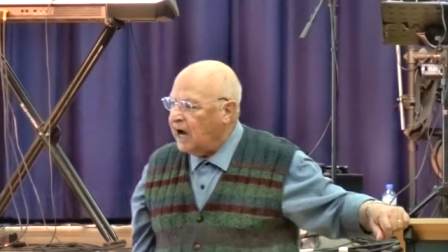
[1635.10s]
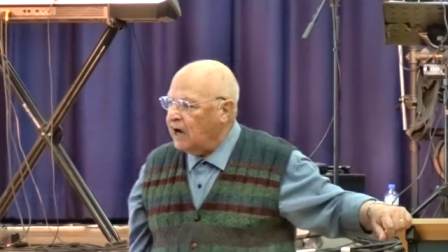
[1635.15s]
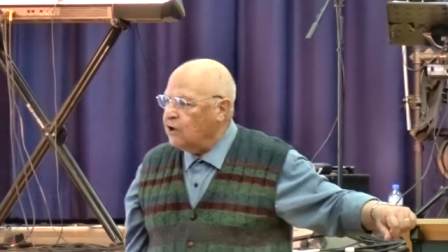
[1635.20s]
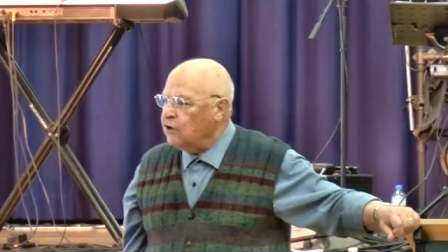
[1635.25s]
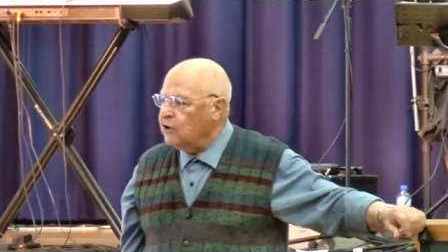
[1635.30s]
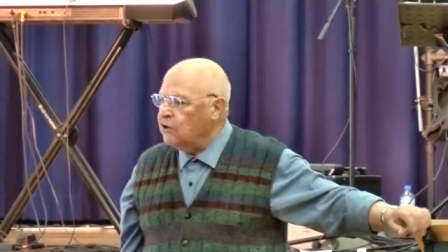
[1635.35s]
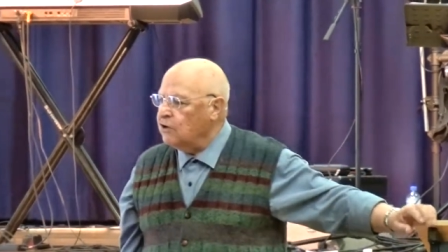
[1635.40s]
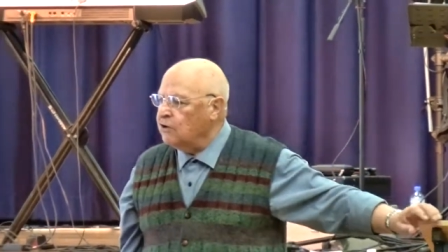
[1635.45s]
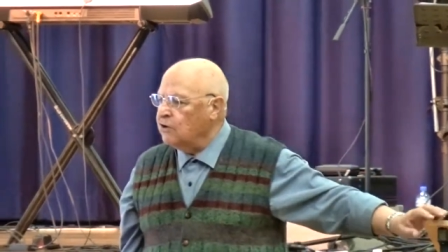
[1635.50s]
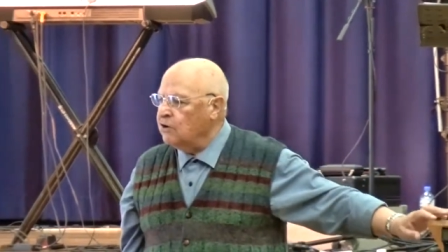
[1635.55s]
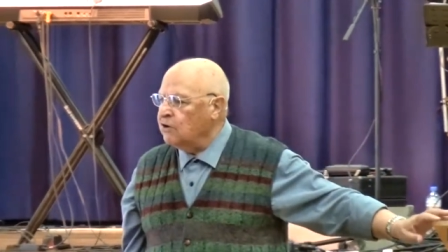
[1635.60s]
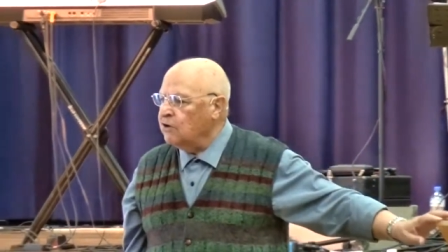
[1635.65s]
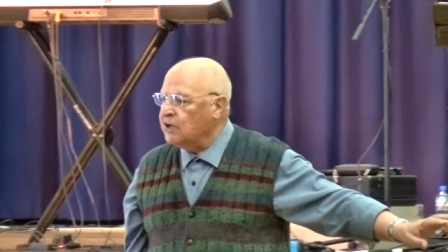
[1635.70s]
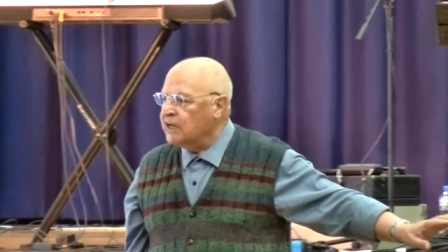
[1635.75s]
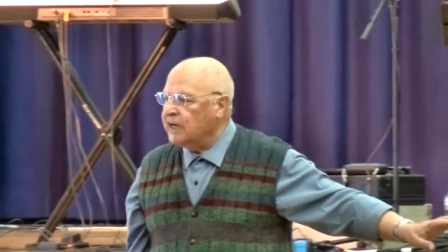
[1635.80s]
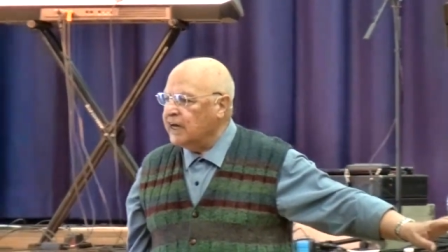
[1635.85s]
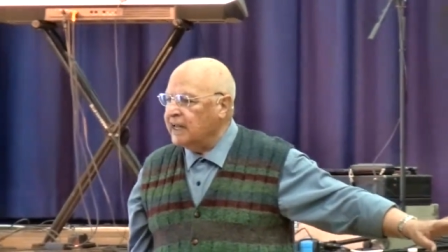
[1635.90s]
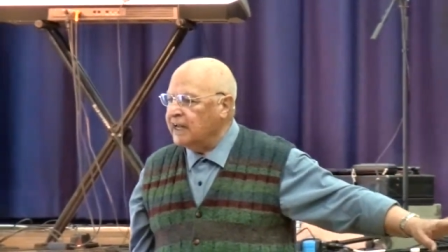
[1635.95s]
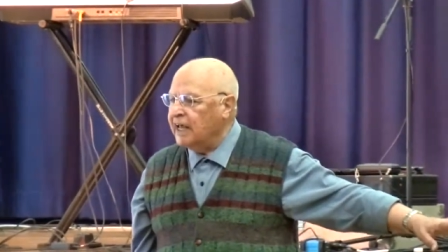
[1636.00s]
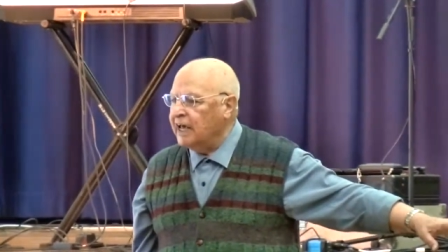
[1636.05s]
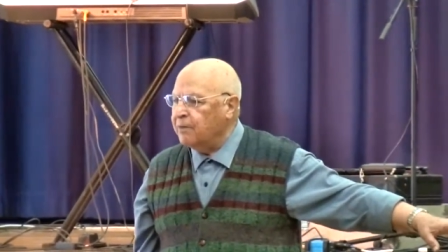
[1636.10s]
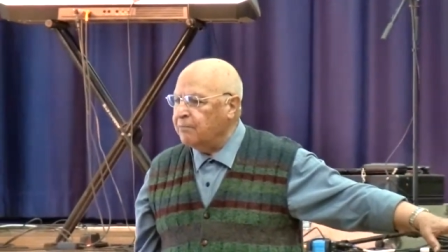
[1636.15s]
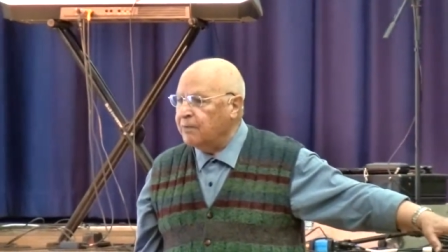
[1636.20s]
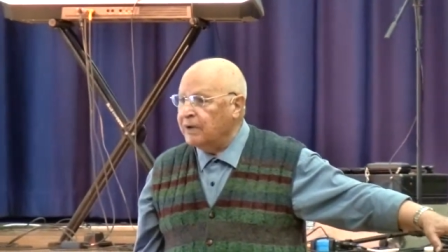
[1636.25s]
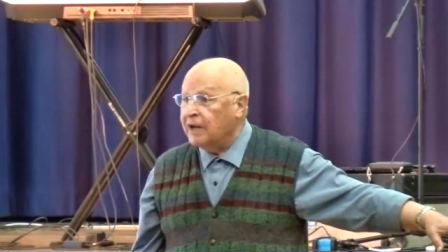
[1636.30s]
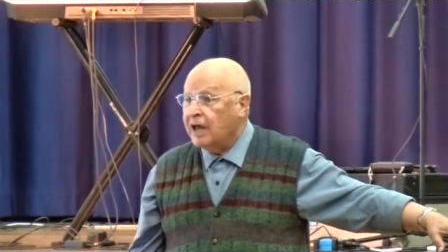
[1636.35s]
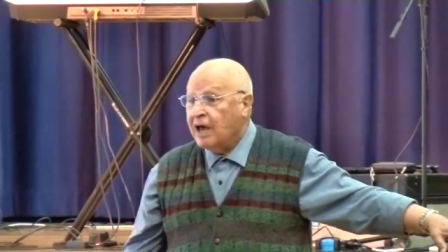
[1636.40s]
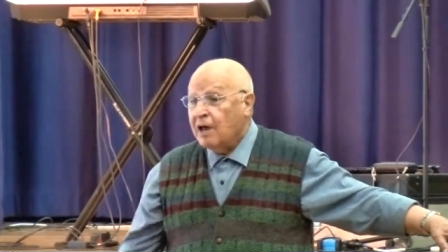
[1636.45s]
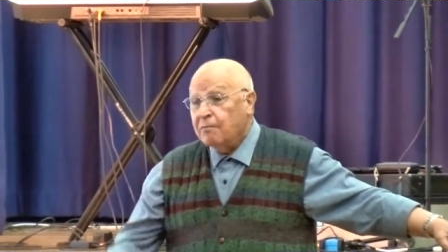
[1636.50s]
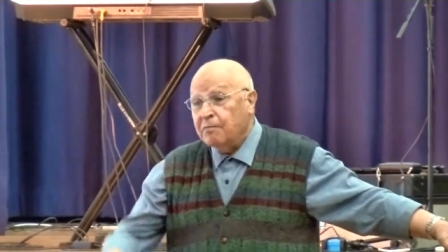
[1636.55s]
How do you know it can
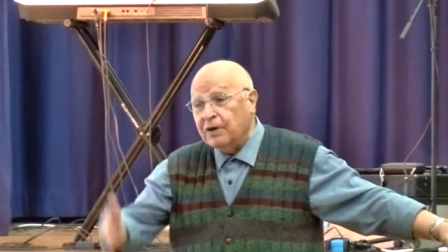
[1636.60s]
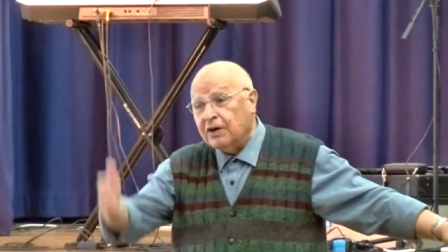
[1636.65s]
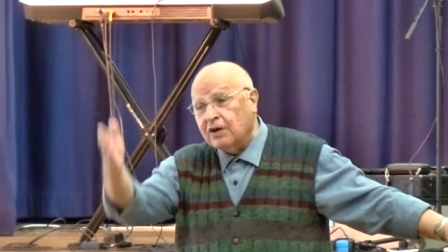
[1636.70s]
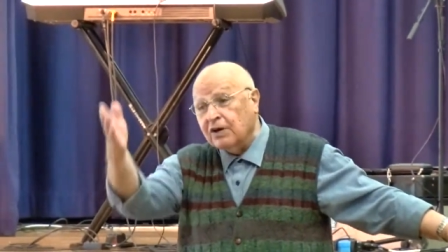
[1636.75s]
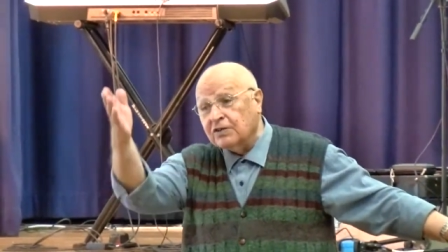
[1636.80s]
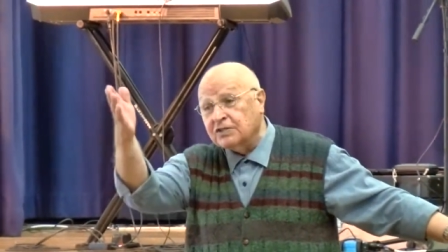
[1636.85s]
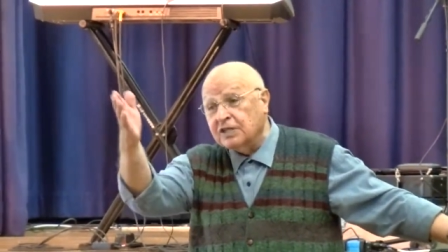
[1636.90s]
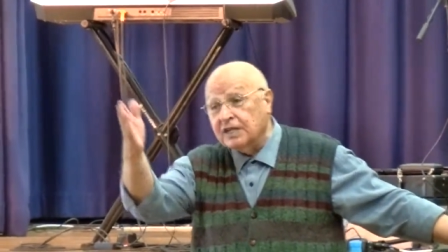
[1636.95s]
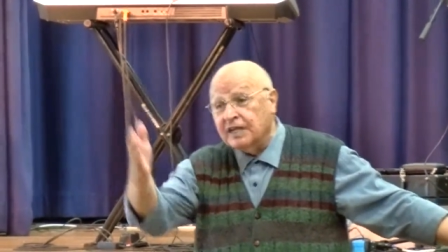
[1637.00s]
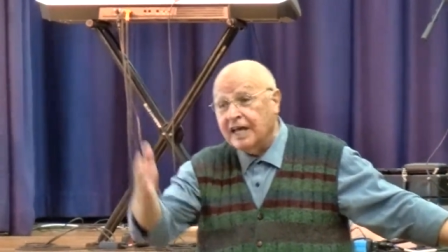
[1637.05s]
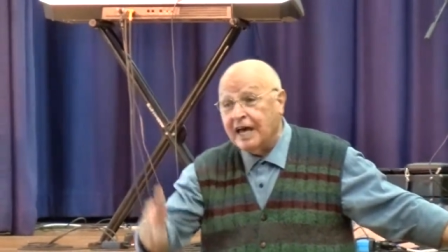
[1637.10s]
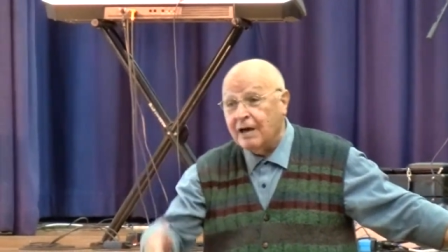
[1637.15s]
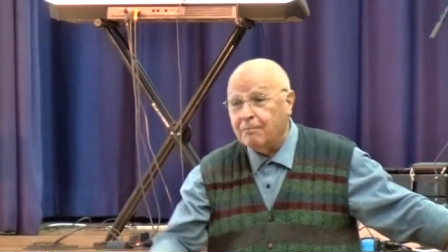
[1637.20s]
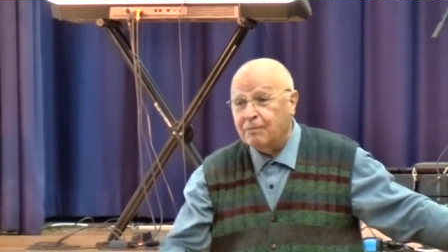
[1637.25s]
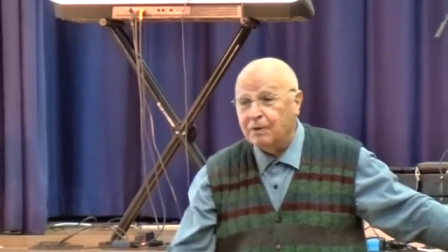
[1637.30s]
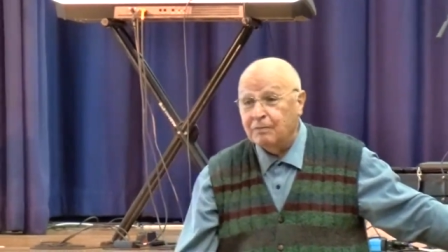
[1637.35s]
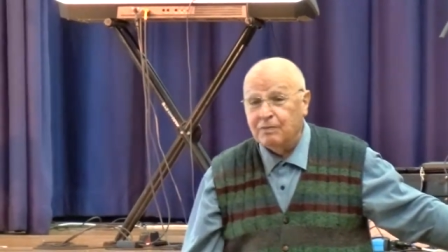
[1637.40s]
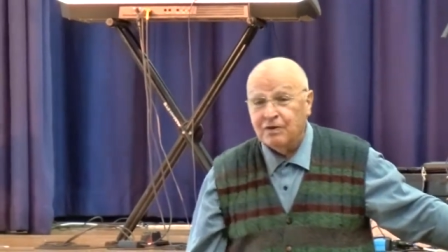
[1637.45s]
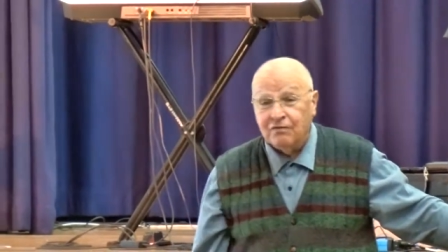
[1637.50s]
happen? Because it happened